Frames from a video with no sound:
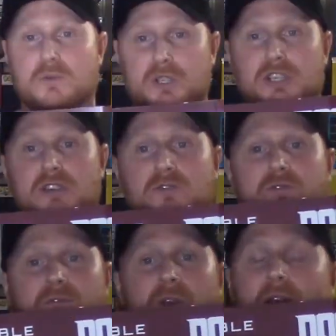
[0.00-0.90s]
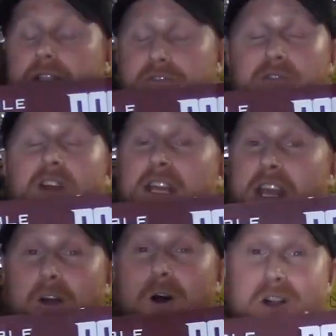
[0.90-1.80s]
which is
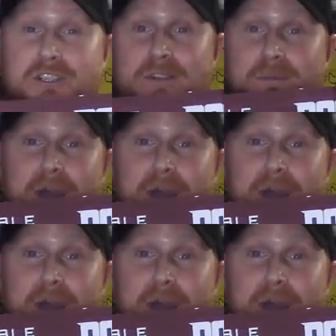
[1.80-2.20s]
freaking awesome.